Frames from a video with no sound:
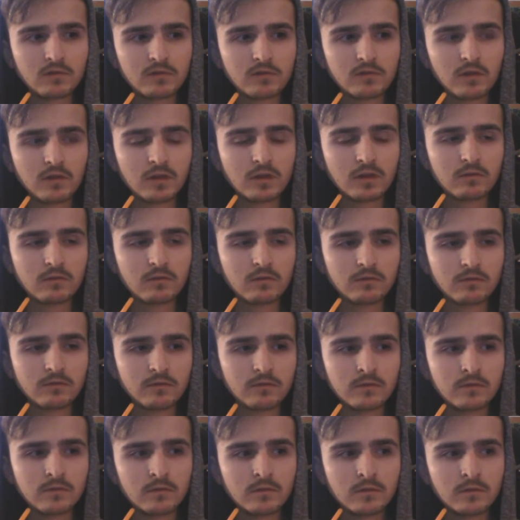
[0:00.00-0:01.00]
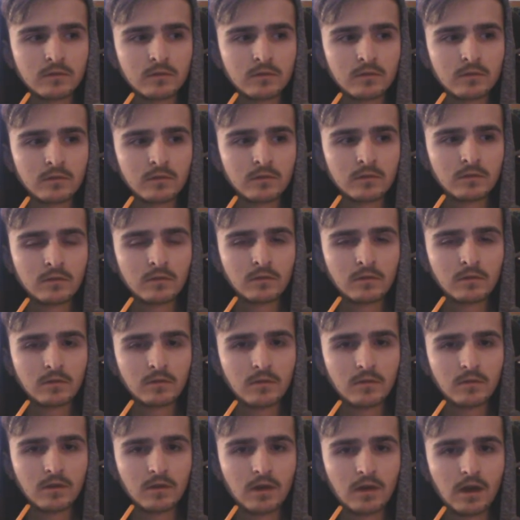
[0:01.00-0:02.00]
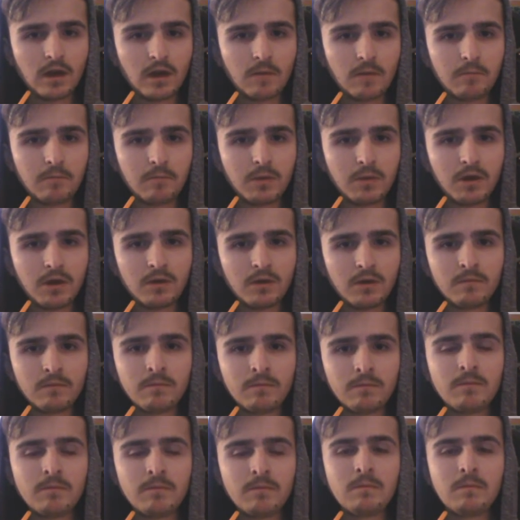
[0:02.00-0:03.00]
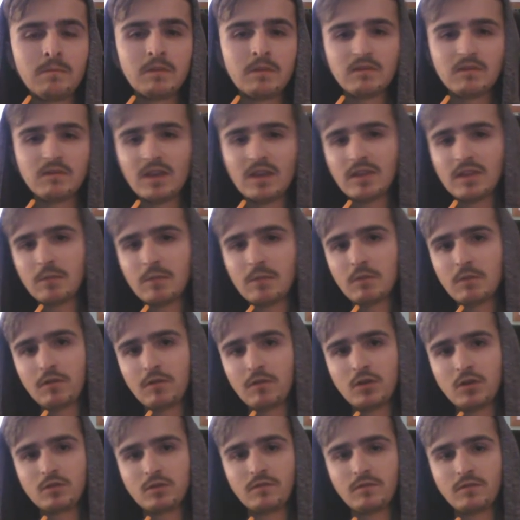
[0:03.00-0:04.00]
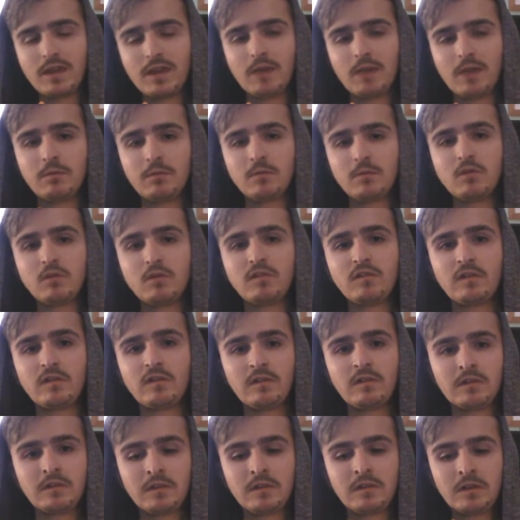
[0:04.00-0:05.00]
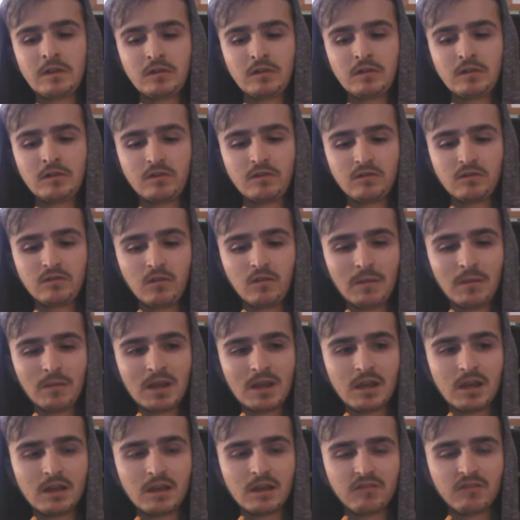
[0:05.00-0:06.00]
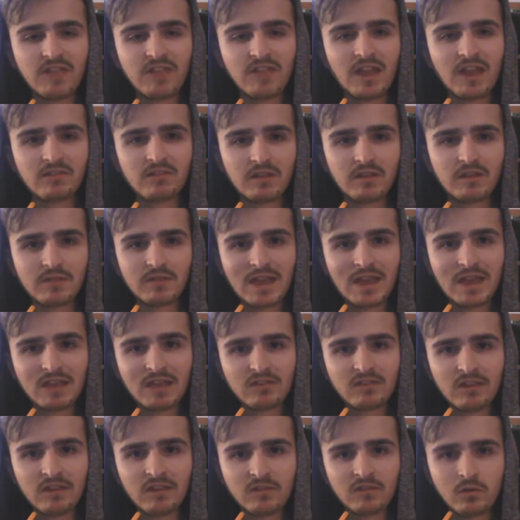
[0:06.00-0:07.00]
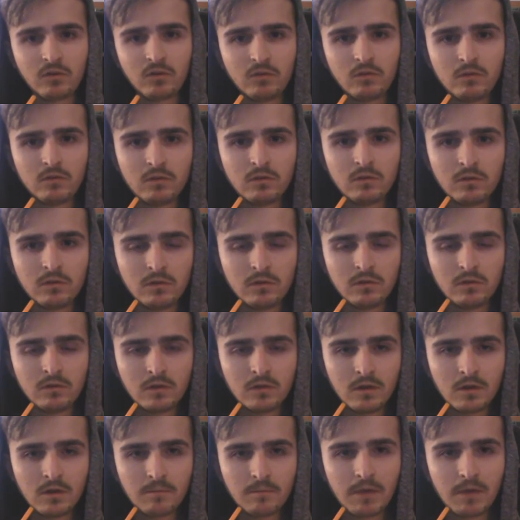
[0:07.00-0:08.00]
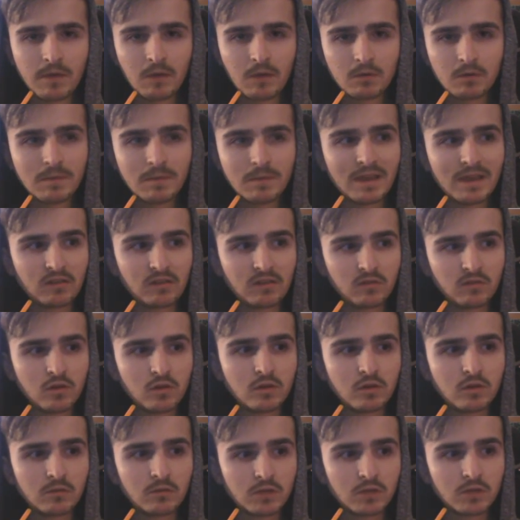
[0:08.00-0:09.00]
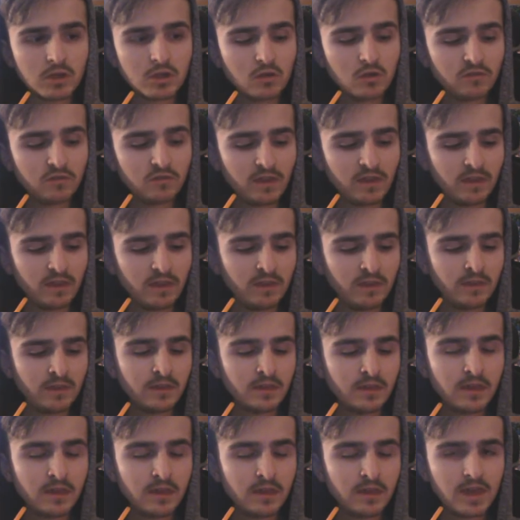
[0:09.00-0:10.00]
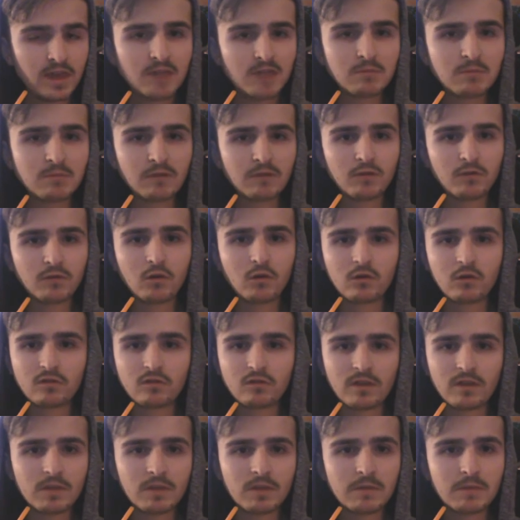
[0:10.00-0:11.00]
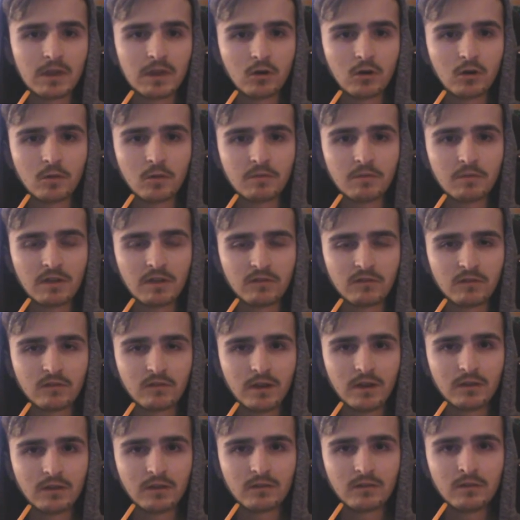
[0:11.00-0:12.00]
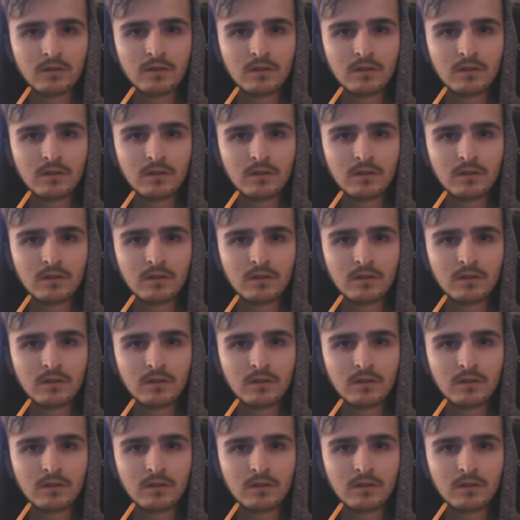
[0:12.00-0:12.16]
But it's like a demo version of the app I'm using. So there's not many sounds I have an access to. But I want to make this tune, I want to use it in my vlog, because I keep getting copyright striked for using other people's music.